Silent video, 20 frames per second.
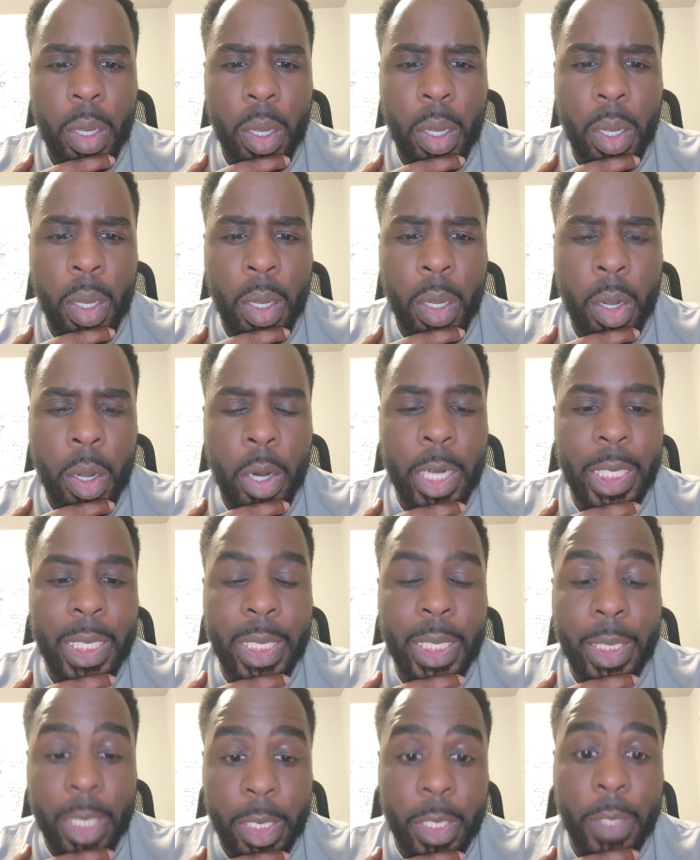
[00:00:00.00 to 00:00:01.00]

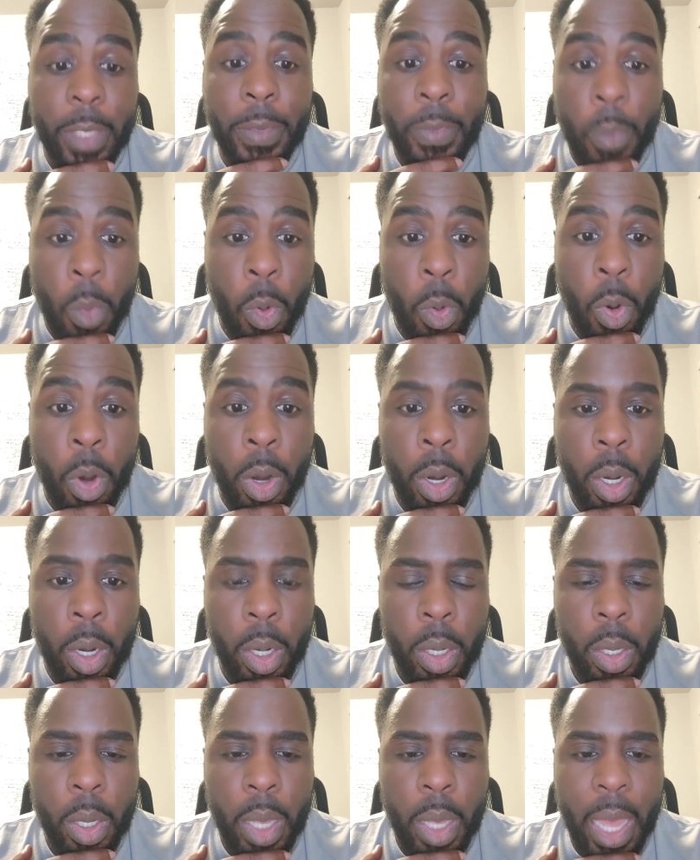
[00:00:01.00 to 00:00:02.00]
for
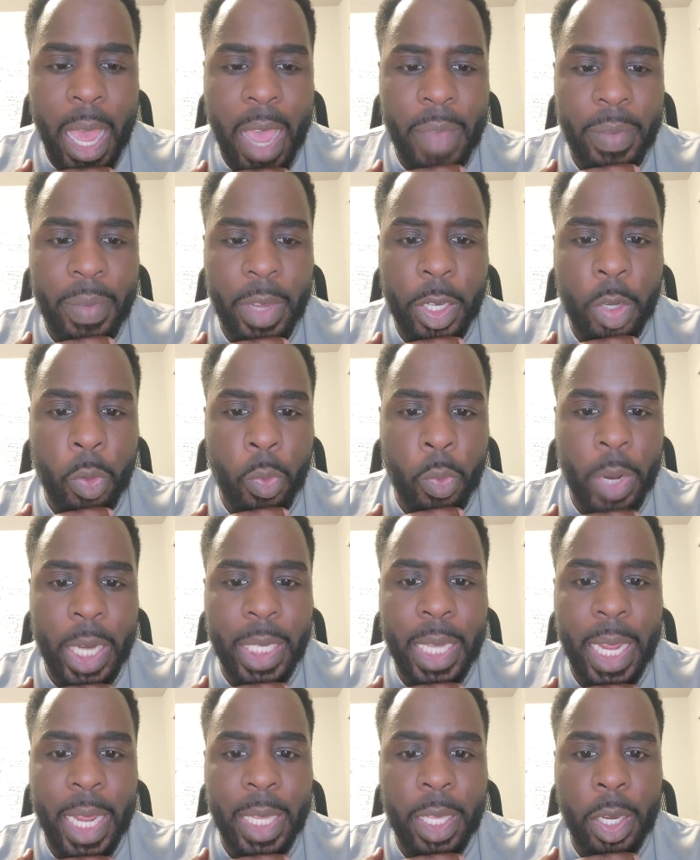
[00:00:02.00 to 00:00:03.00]
having to
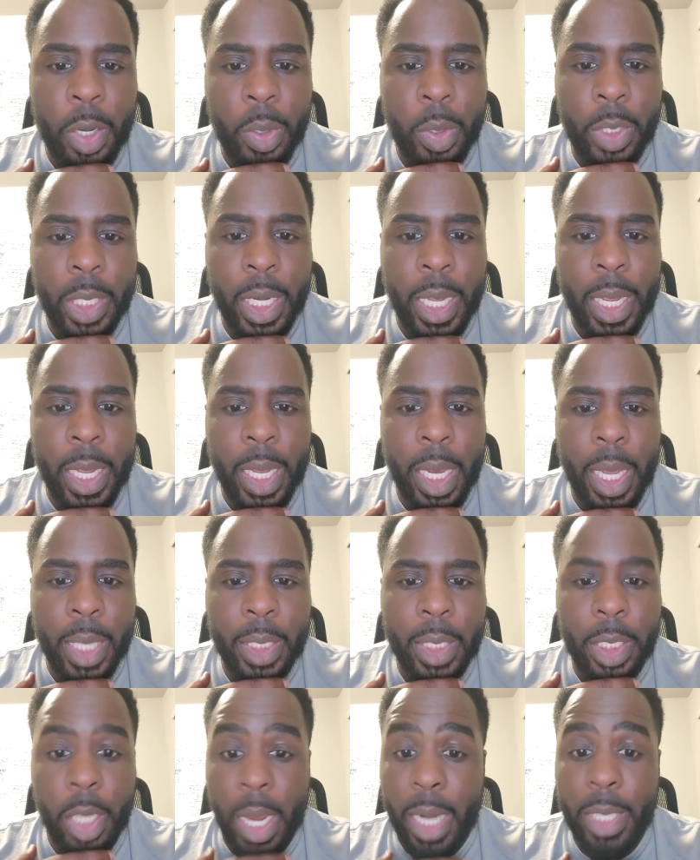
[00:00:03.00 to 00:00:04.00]
retake the new gen
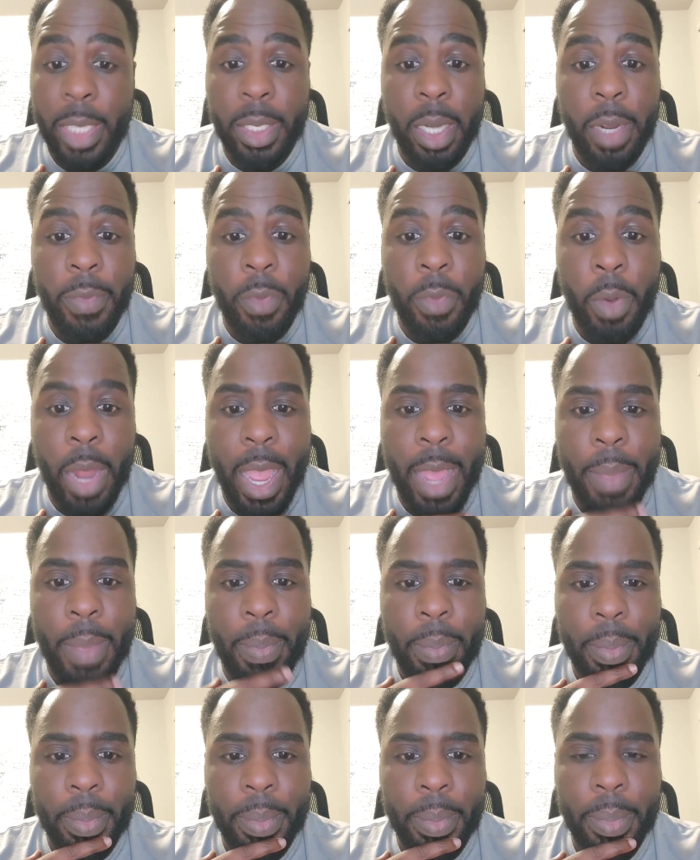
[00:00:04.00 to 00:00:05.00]
NCLEX? So you got to study for
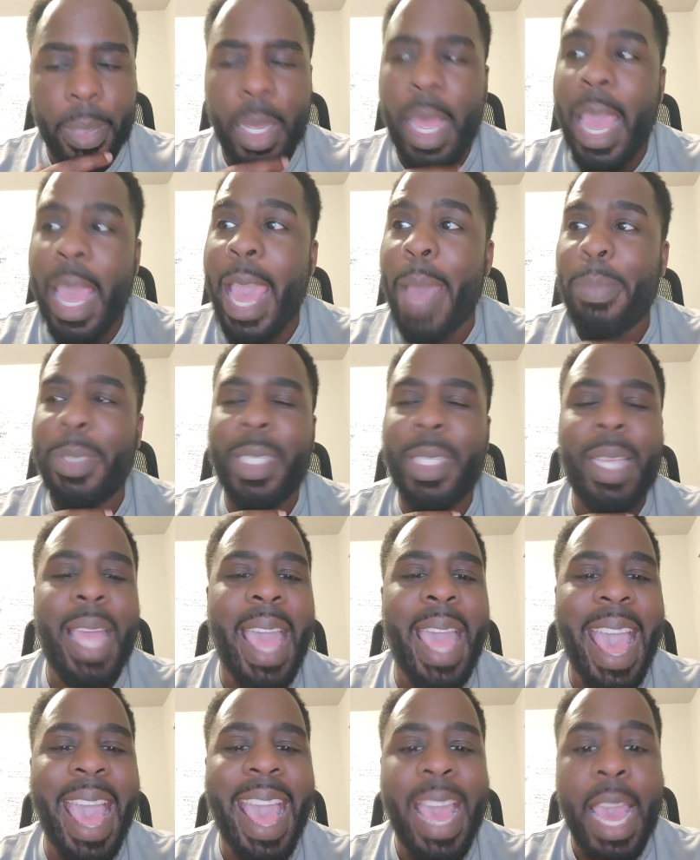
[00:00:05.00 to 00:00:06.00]

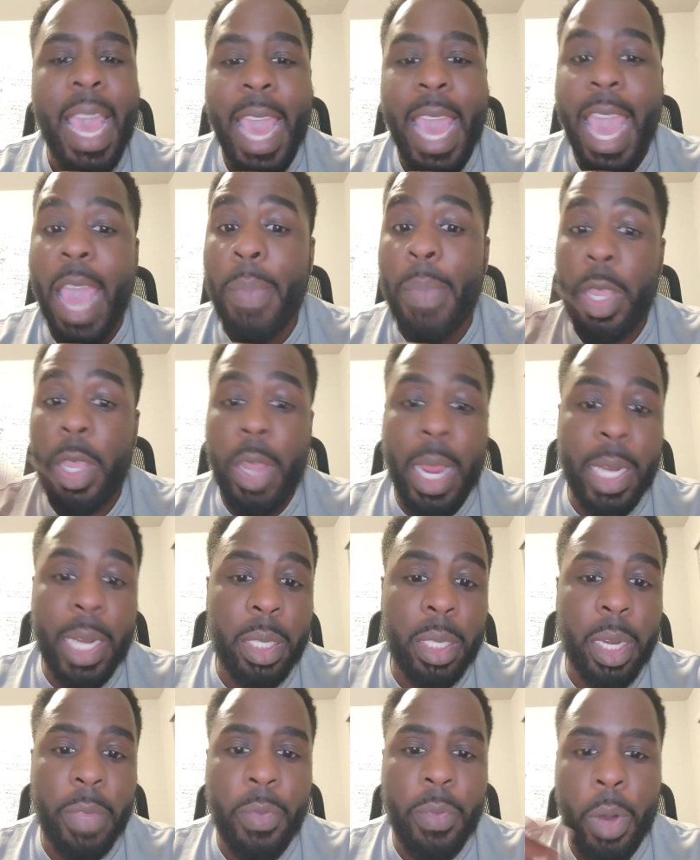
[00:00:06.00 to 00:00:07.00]
it, Abby, you got to
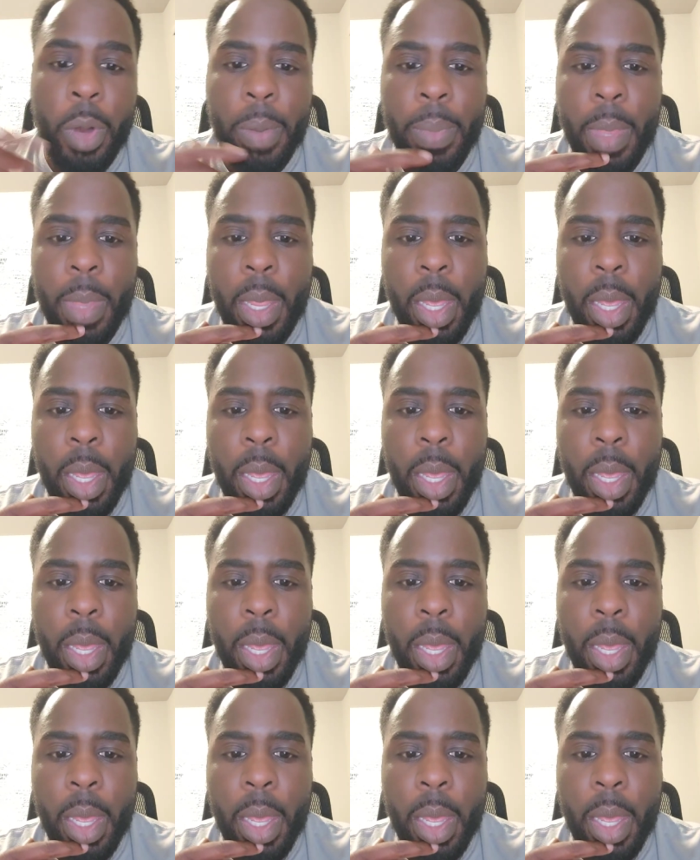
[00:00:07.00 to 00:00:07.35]
study for it.